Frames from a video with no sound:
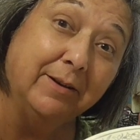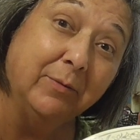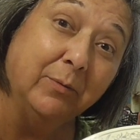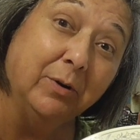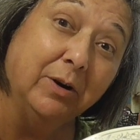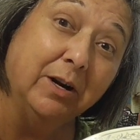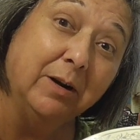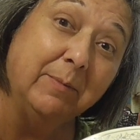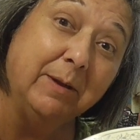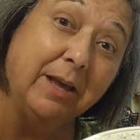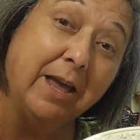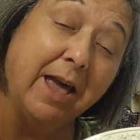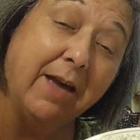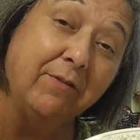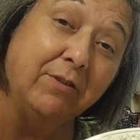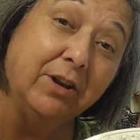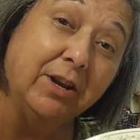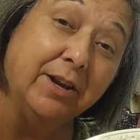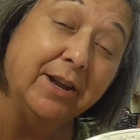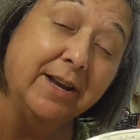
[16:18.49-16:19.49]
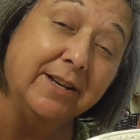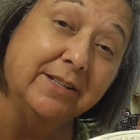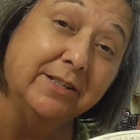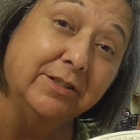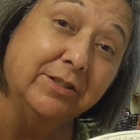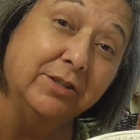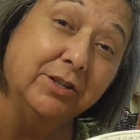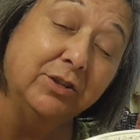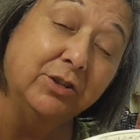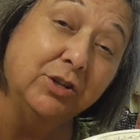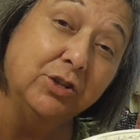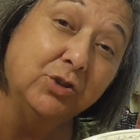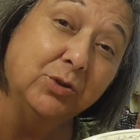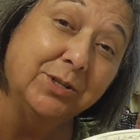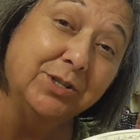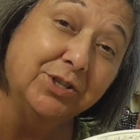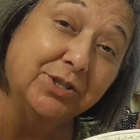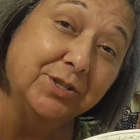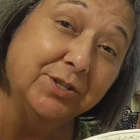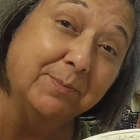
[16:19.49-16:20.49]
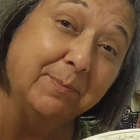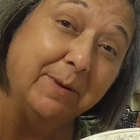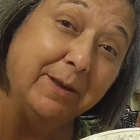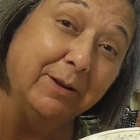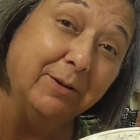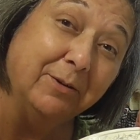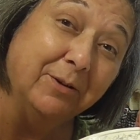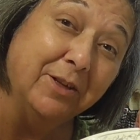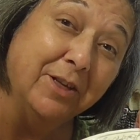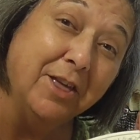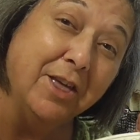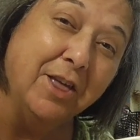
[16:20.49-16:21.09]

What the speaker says: We're going to be having a nice, nutritious meal.